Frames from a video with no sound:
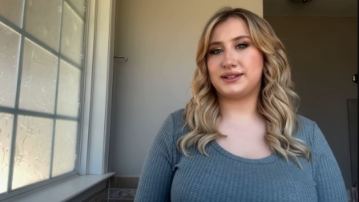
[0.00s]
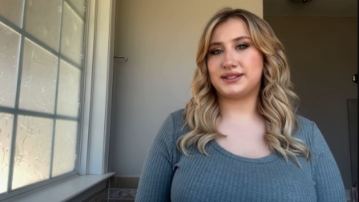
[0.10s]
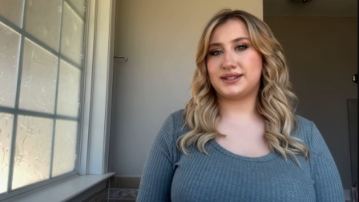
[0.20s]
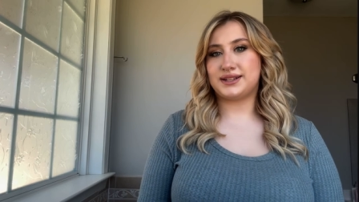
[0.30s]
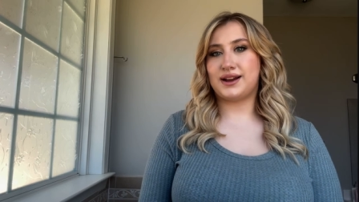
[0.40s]

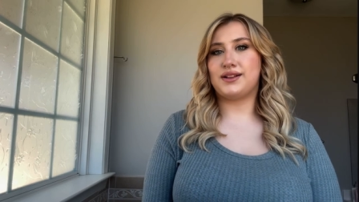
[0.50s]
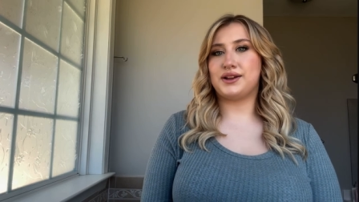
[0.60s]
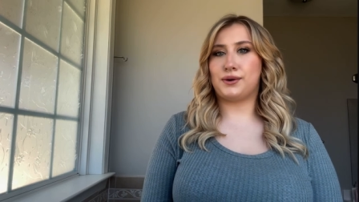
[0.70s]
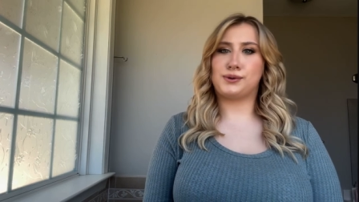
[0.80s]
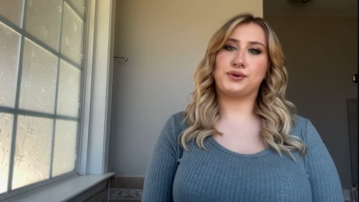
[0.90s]
Sydell
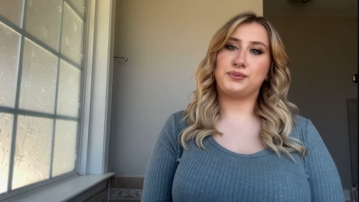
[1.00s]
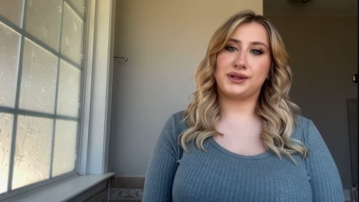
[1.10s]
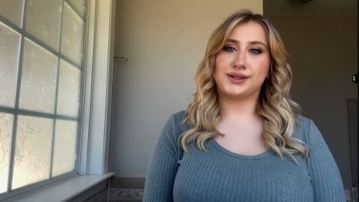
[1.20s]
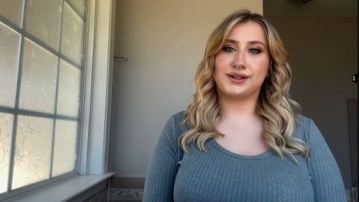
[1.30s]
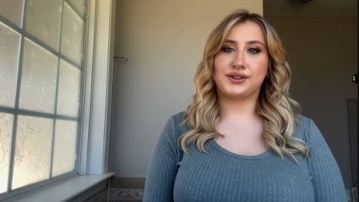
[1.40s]
and Arnold
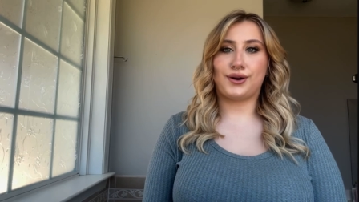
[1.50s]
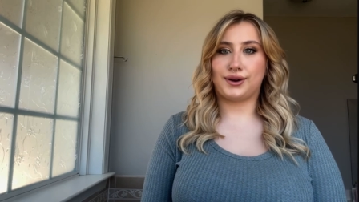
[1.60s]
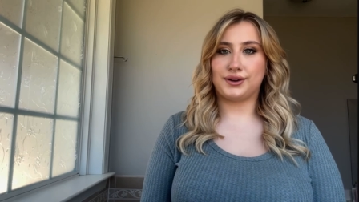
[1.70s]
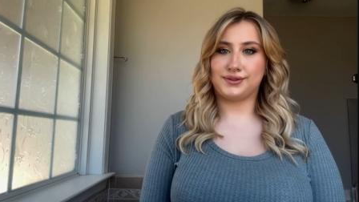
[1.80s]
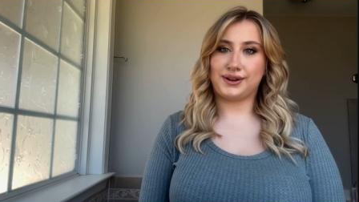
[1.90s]
Miller The
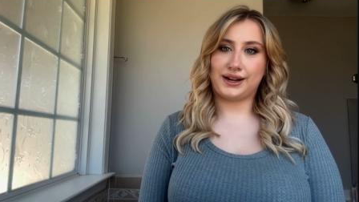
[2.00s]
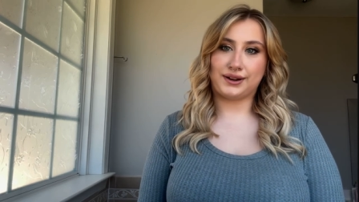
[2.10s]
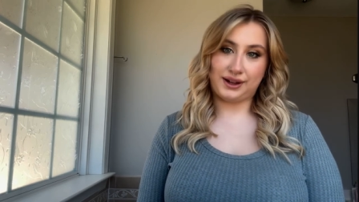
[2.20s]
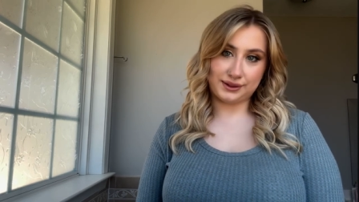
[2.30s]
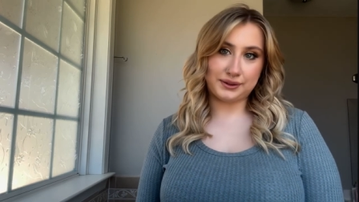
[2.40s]
Art of Hair
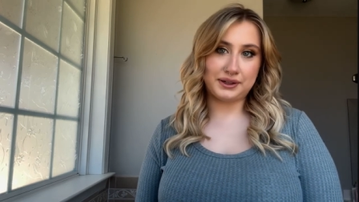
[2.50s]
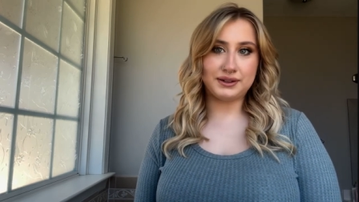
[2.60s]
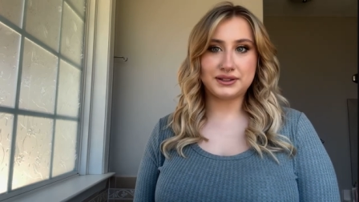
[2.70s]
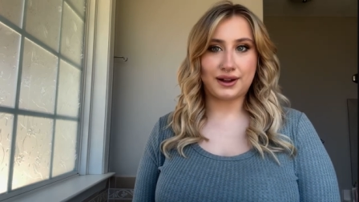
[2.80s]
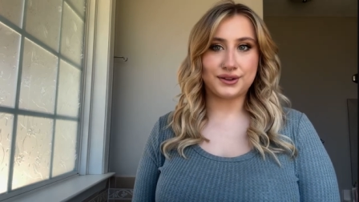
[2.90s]

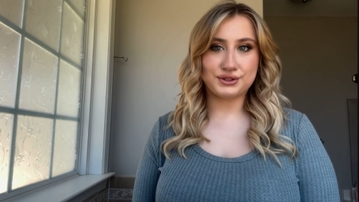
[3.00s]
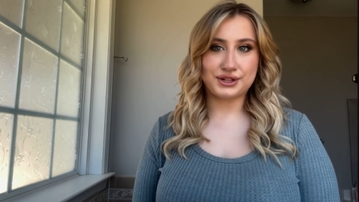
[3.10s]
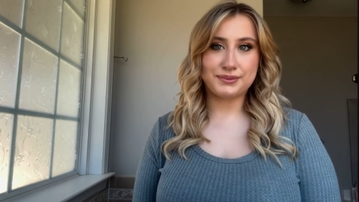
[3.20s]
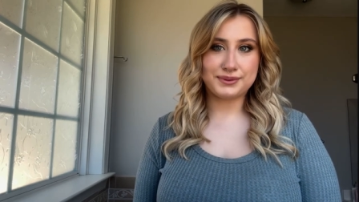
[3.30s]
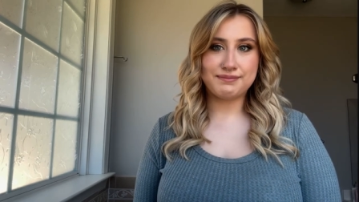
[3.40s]
Coloring
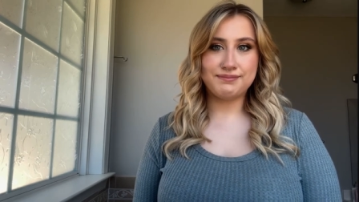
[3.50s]
Scholarship.